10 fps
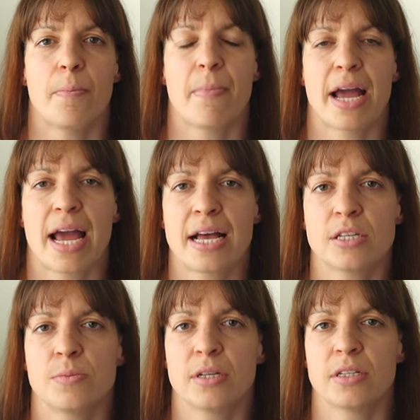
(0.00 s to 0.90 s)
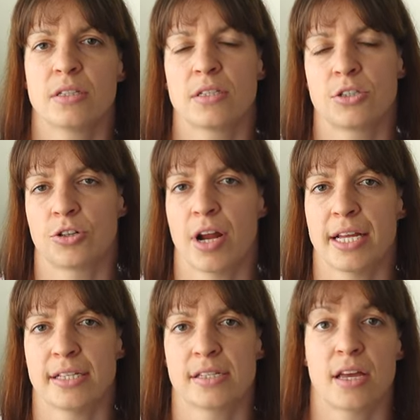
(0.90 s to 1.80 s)
My husband
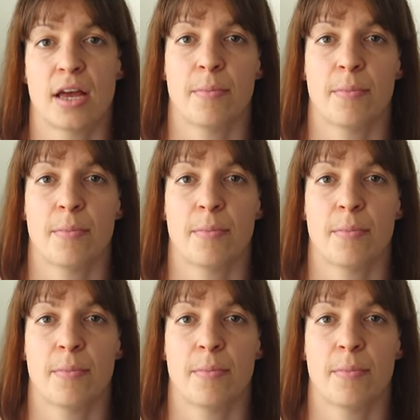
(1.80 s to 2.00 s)
trains